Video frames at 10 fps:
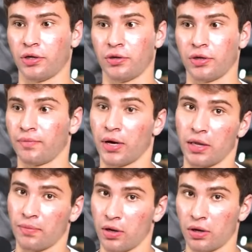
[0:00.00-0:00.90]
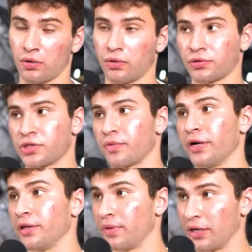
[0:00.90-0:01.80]
You know, you can buy the bottle,
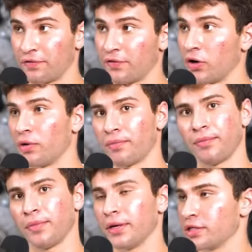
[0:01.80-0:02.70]
spray the pink foam.